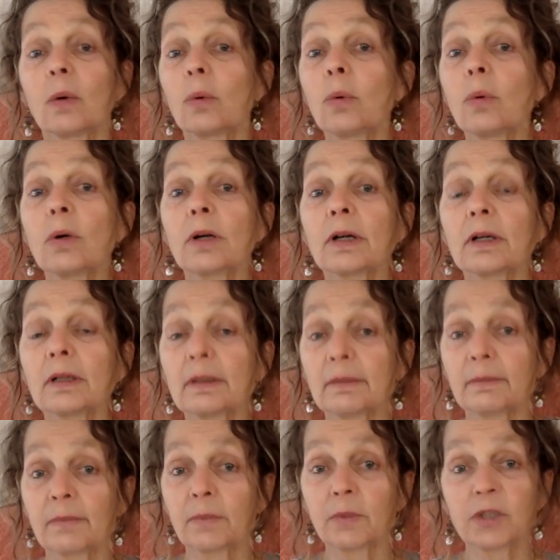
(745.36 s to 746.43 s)
Or,
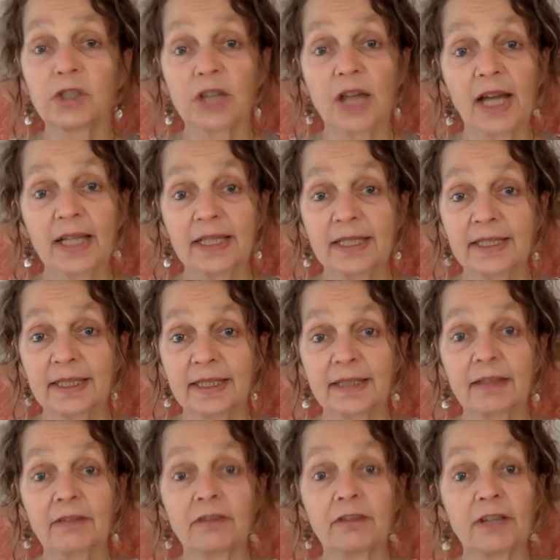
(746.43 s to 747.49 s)
which I did
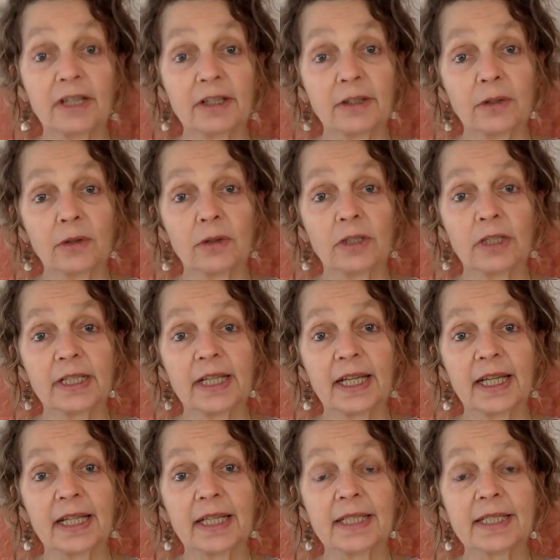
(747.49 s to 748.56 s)
in the very early
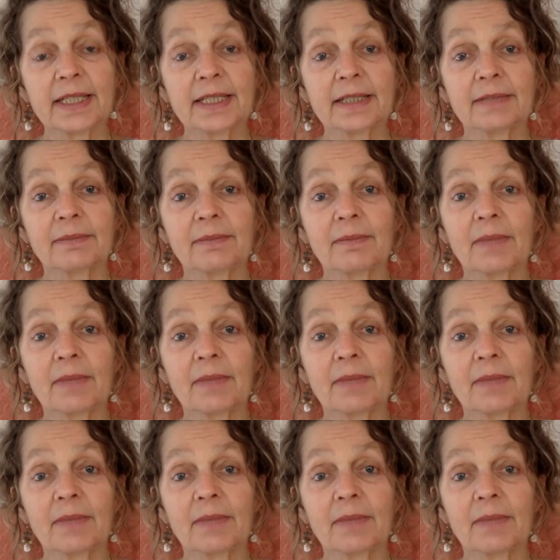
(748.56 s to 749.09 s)
days,